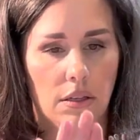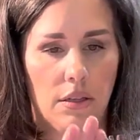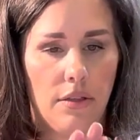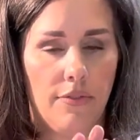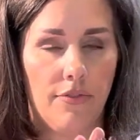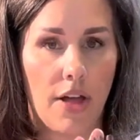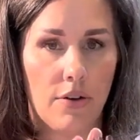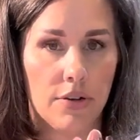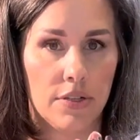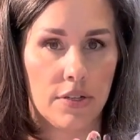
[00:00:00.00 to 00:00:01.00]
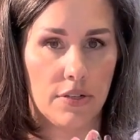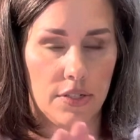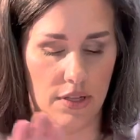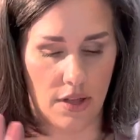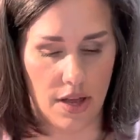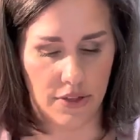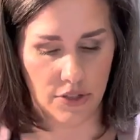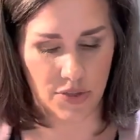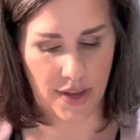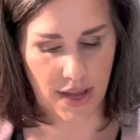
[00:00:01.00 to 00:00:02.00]
the flowers are still on there,
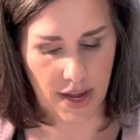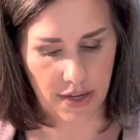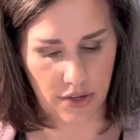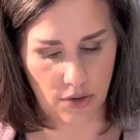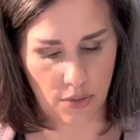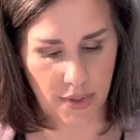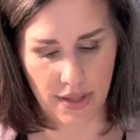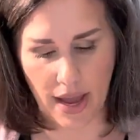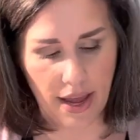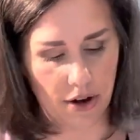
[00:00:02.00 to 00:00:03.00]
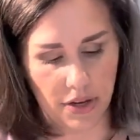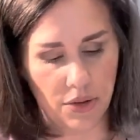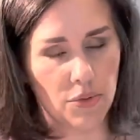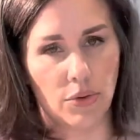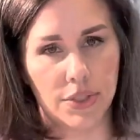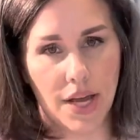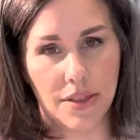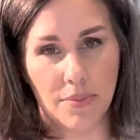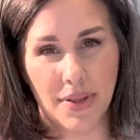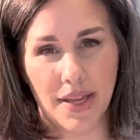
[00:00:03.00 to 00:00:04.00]
so I kind of know, but I already wrote on
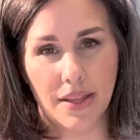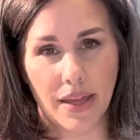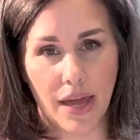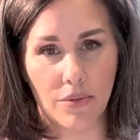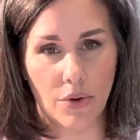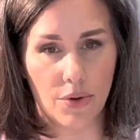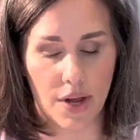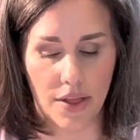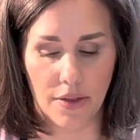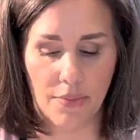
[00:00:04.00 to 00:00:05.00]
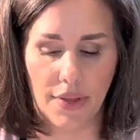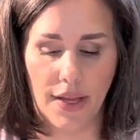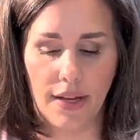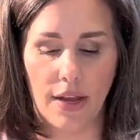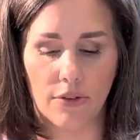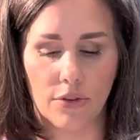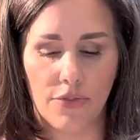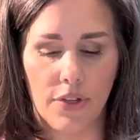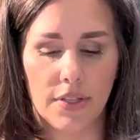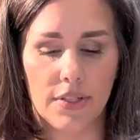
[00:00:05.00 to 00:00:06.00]
the plate. Like, I wrote on the plate, I don't know
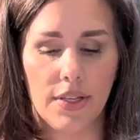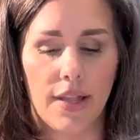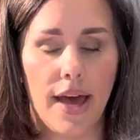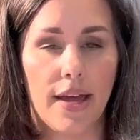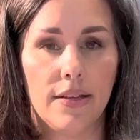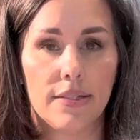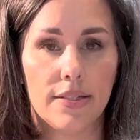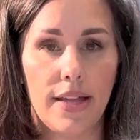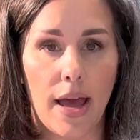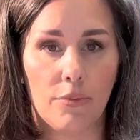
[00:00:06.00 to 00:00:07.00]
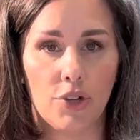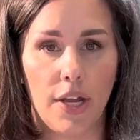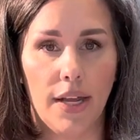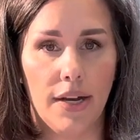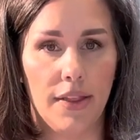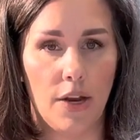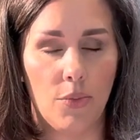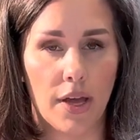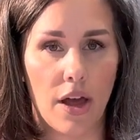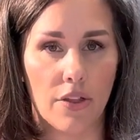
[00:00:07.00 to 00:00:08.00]
if you can see that, Snapdragon, and then
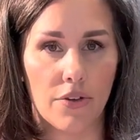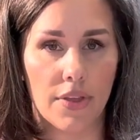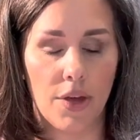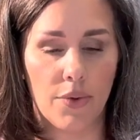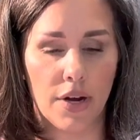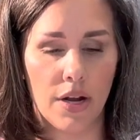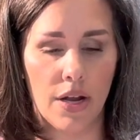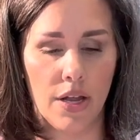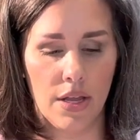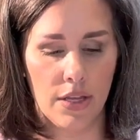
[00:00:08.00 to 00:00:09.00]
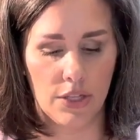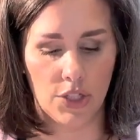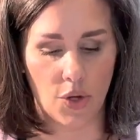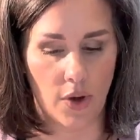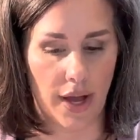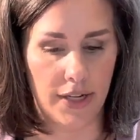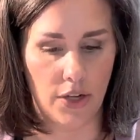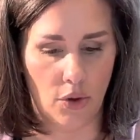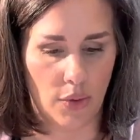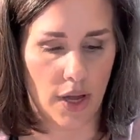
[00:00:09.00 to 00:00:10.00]
what color they were. So I
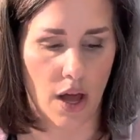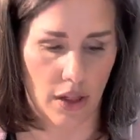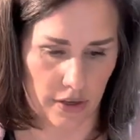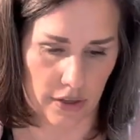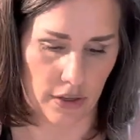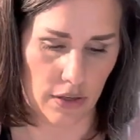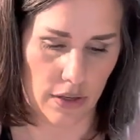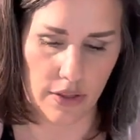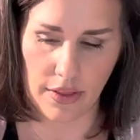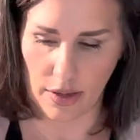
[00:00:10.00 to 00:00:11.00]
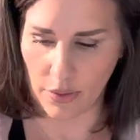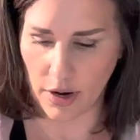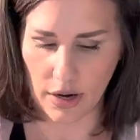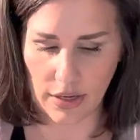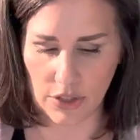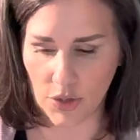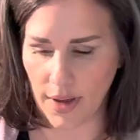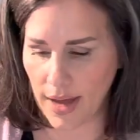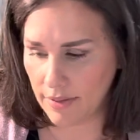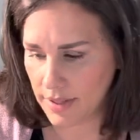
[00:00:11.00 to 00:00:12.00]
know what color they were. And so
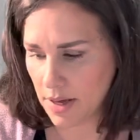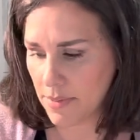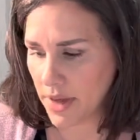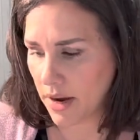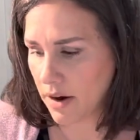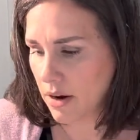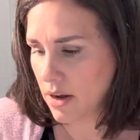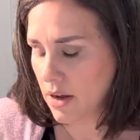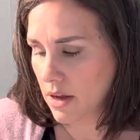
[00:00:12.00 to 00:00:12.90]
I have some there,